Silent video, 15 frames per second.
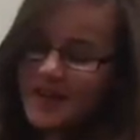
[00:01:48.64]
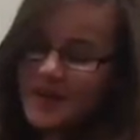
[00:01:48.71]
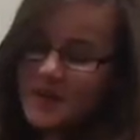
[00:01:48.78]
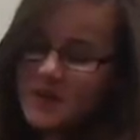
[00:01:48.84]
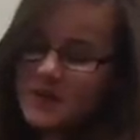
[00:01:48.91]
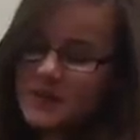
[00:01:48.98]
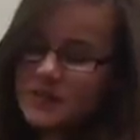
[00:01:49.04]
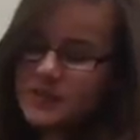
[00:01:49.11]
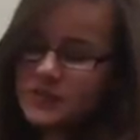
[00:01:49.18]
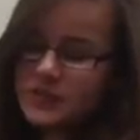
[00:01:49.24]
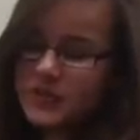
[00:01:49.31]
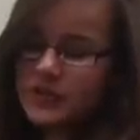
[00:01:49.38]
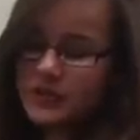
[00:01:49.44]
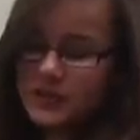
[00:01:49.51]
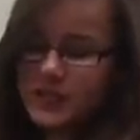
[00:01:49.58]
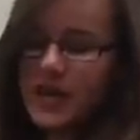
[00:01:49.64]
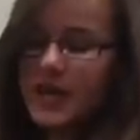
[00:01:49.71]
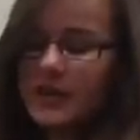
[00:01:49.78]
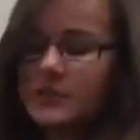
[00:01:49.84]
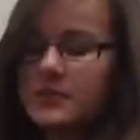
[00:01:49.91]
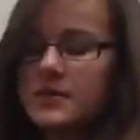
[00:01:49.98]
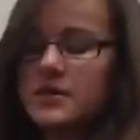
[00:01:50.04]
I want you to
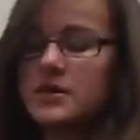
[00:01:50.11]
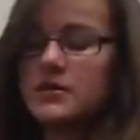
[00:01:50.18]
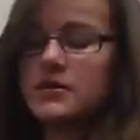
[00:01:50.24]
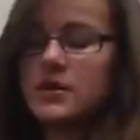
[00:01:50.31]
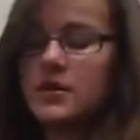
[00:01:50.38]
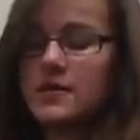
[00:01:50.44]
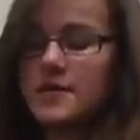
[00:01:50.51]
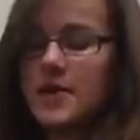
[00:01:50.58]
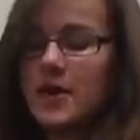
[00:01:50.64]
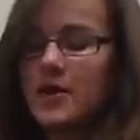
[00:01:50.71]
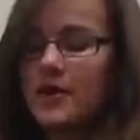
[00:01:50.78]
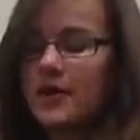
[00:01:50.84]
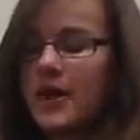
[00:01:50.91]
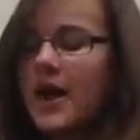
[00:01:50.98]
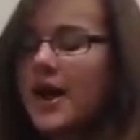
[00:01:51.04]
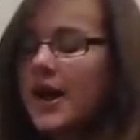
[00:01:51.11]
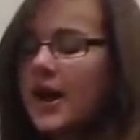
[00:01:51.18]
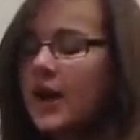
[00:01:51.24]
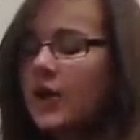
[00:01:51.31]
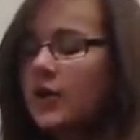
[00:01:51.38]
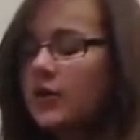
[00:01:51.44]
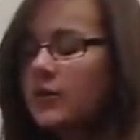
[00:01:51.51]
tell me about
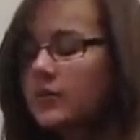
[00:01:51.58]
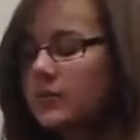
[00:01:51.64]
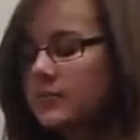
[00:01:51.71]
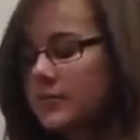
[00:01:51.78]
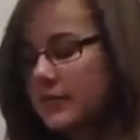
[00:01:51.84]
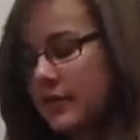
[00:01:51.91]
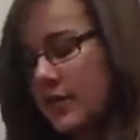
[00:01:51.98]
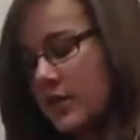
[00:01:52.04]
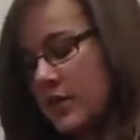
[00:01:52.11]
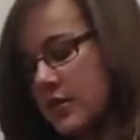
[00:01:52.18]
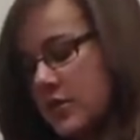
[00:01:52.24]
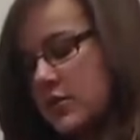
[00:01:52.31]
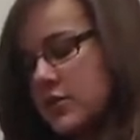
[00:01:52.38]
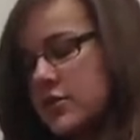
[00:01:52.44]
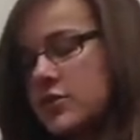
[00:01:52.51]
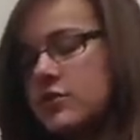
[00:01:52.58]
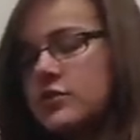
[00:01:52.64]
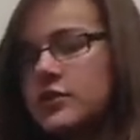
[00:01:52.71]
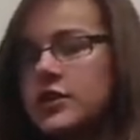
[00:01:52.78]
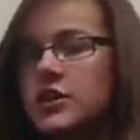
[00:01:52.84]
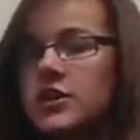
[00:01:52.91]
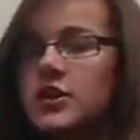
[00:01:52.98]
how you
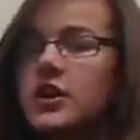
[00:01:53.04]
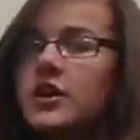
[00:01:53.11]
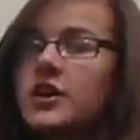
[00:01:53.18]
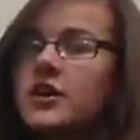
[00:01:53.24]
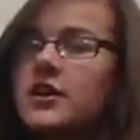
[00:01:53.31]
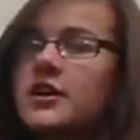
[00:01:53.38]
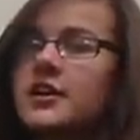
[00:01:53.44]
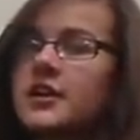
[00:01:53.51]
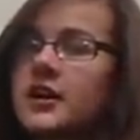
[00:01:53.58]
cure your